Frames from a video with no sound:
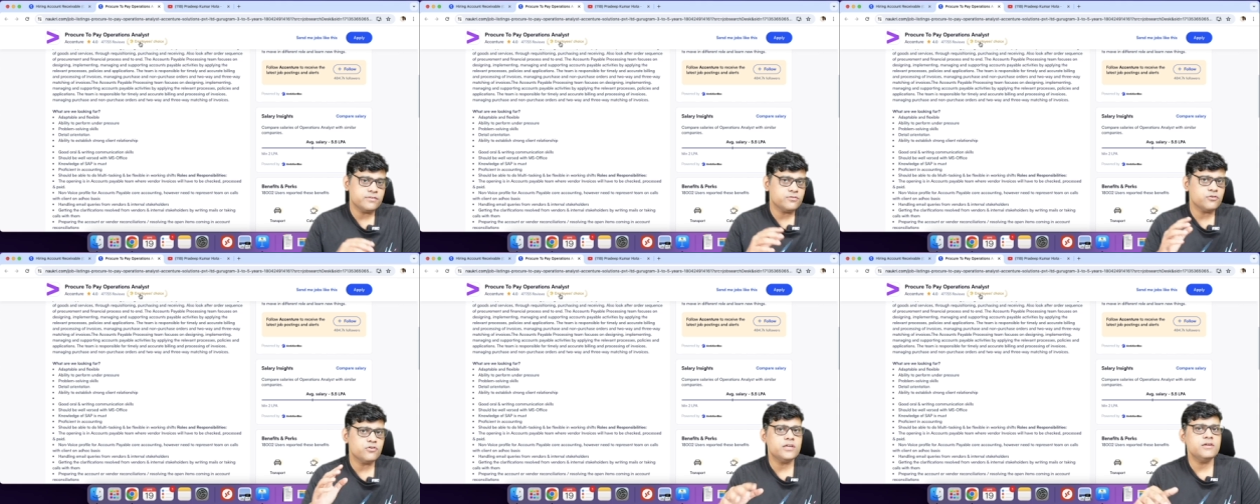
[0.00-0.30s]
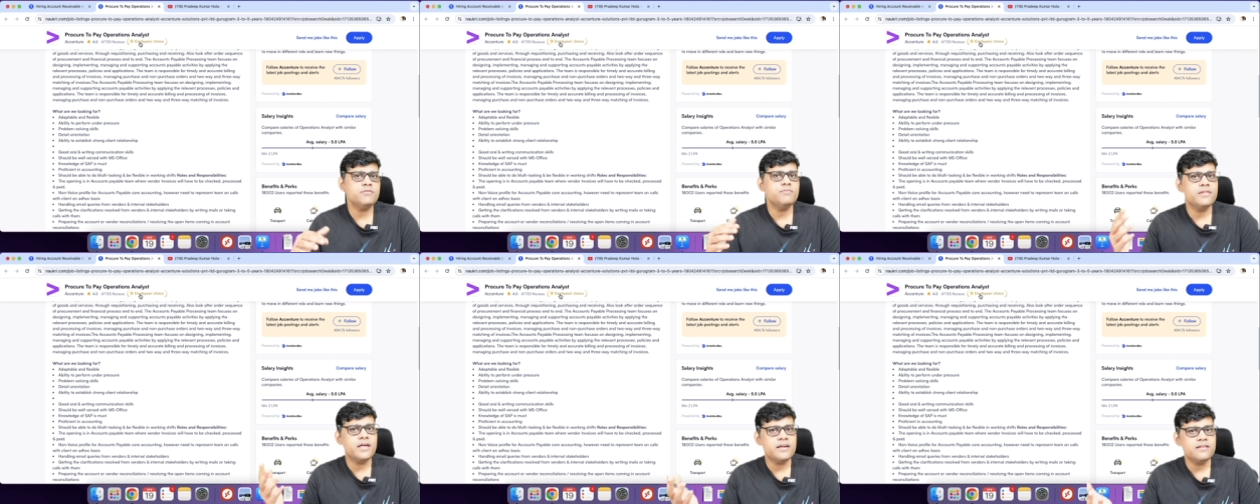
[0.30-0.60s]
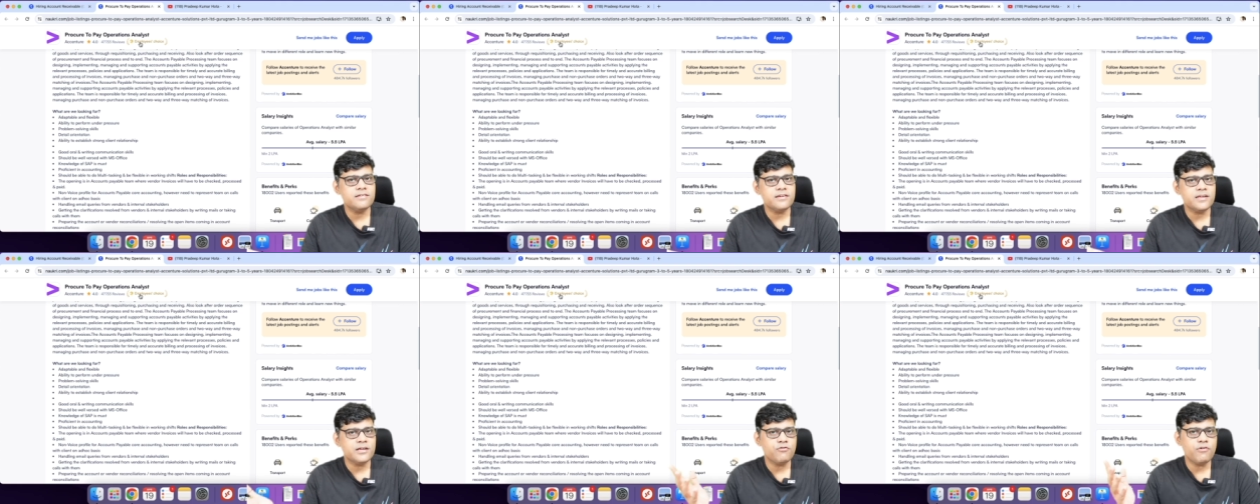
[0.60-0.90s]
So if there
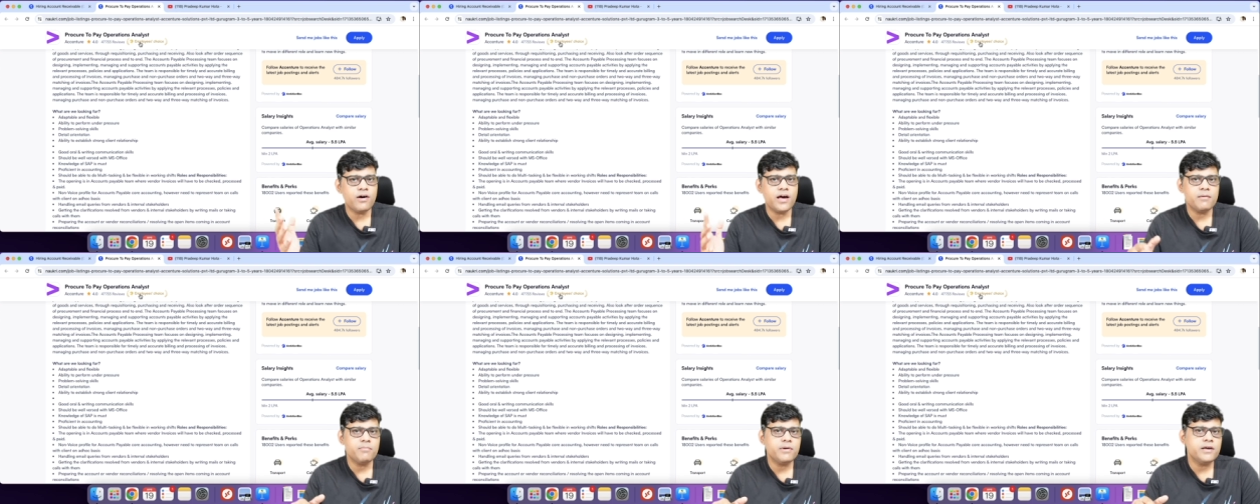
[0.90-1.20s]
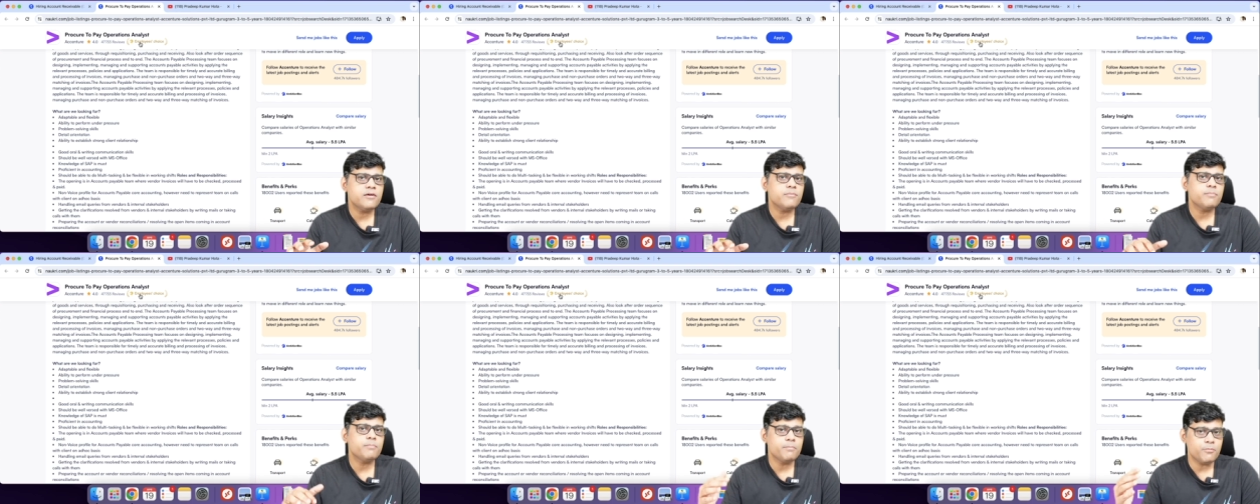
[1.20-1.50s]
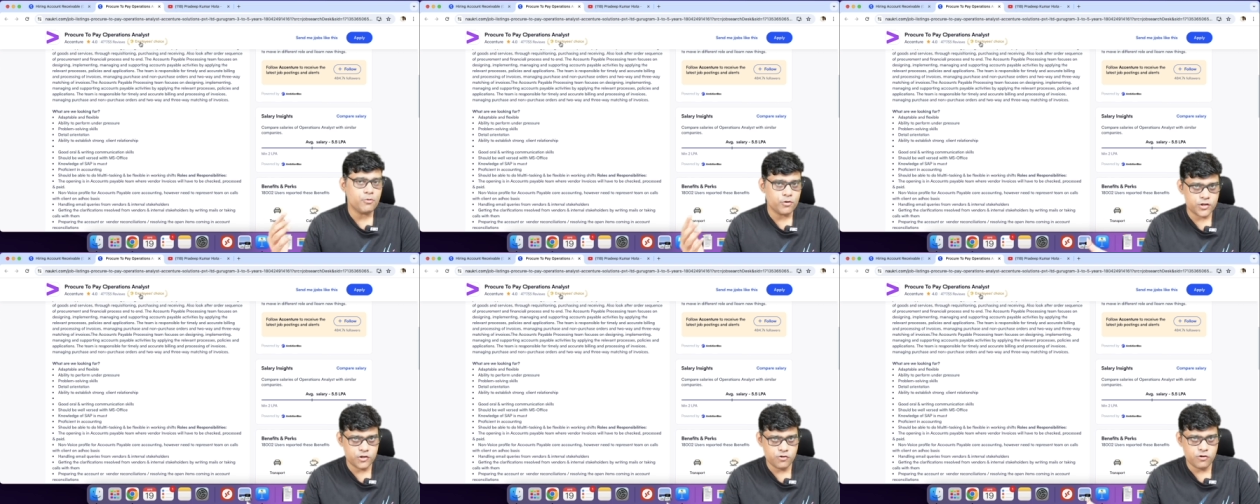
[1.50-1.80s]
is a requirement of
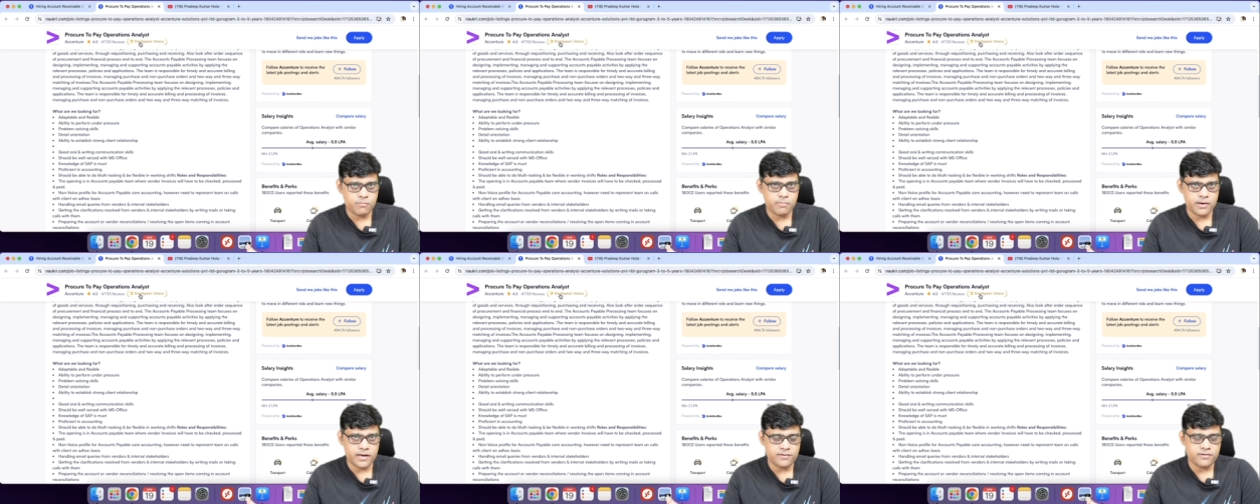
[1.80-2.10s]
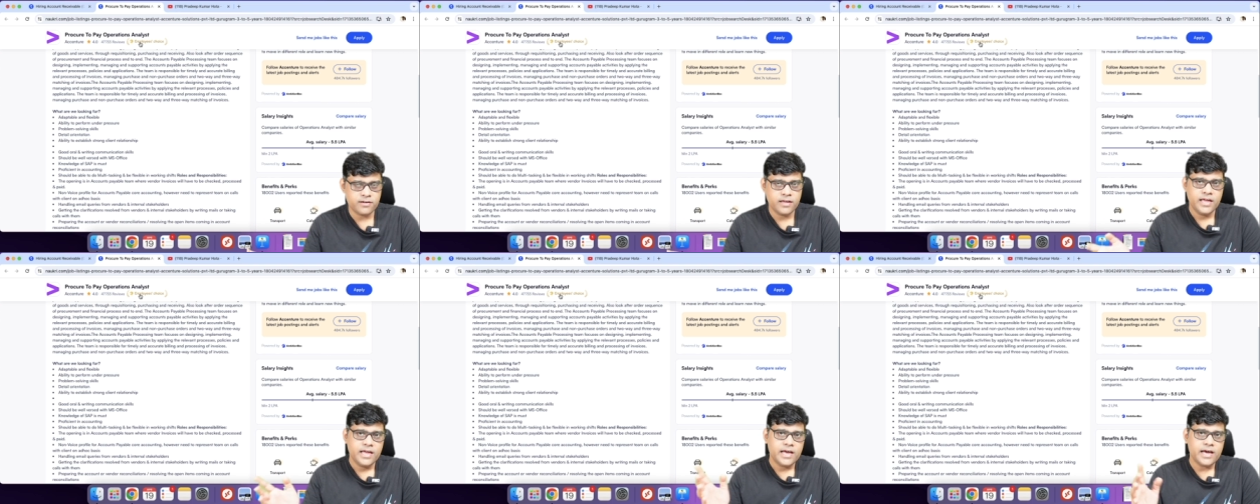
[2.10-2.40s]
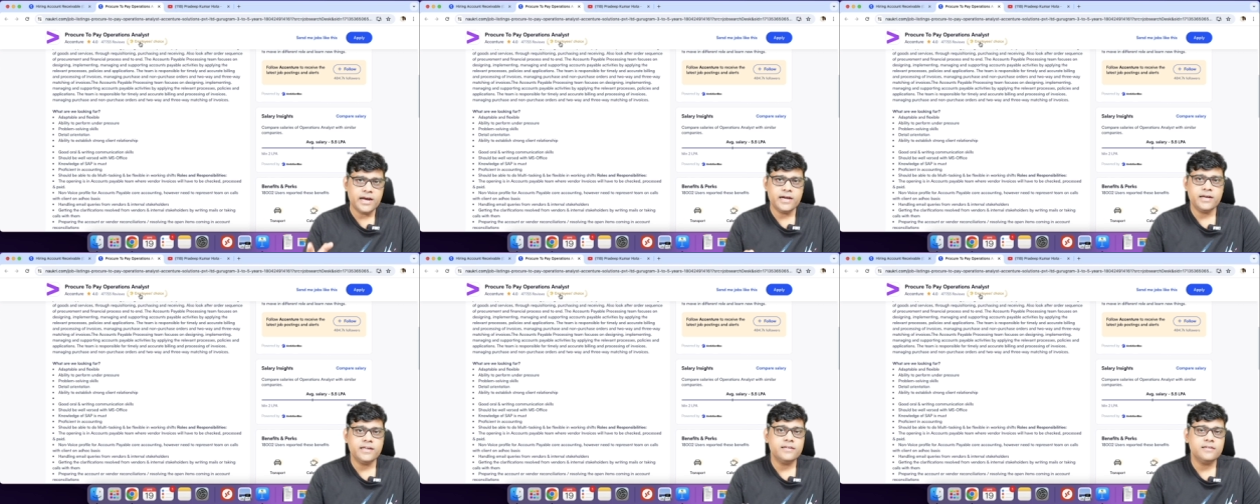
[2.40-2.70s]
procurement
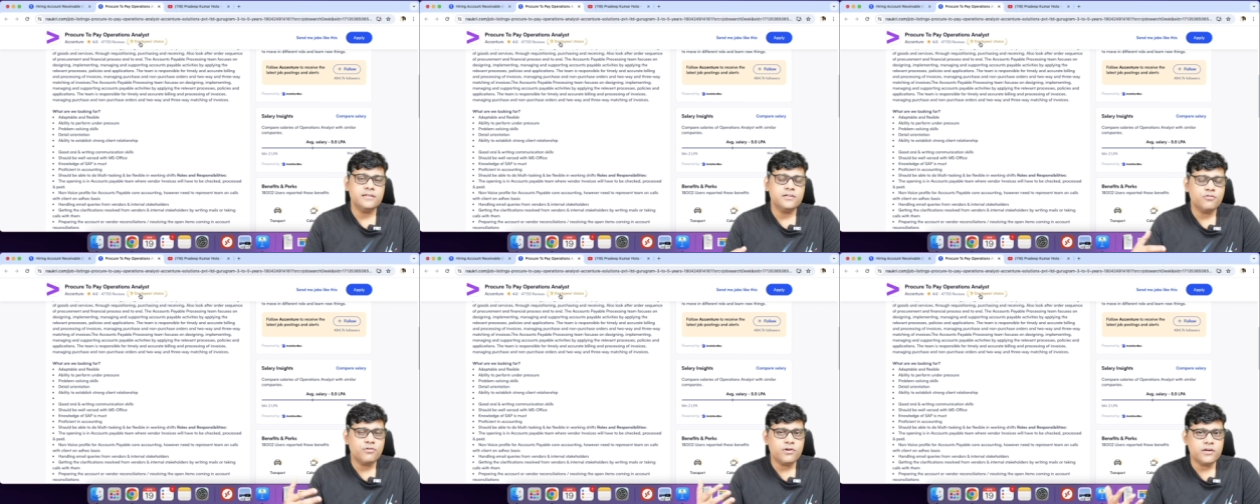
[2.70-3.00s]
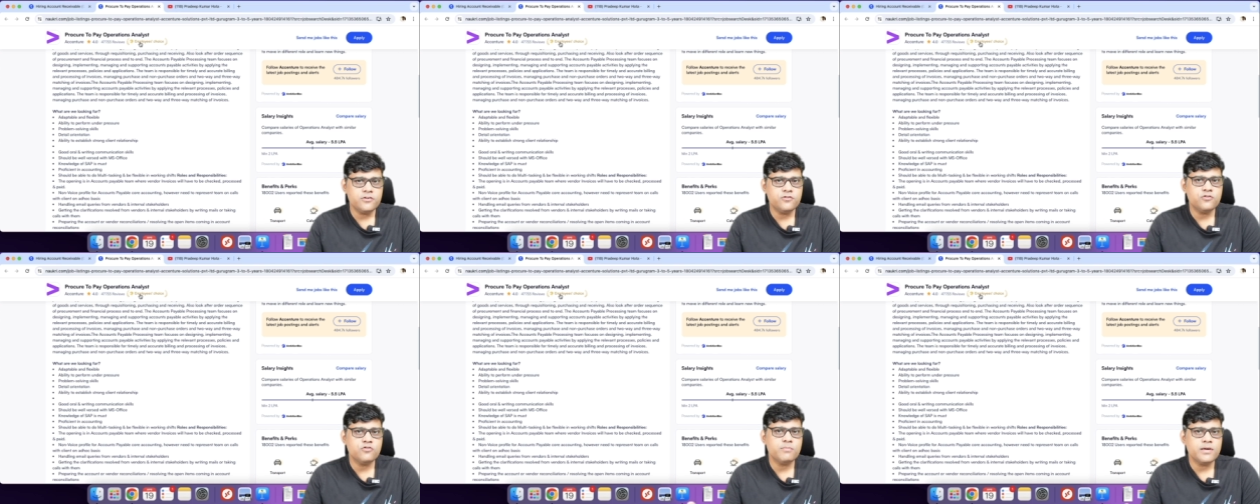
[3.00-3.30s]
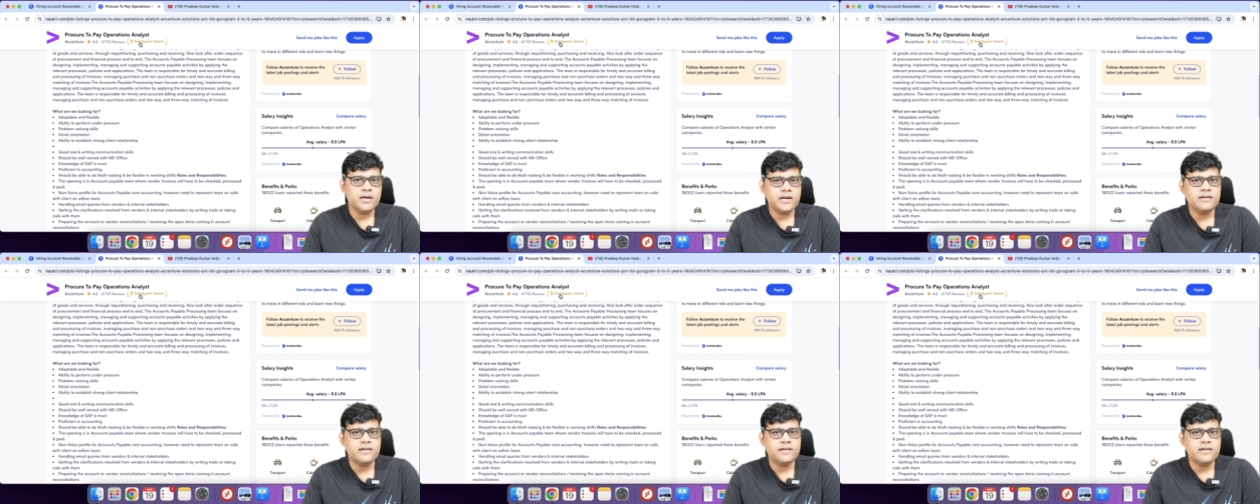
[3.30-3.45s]
and in your resume,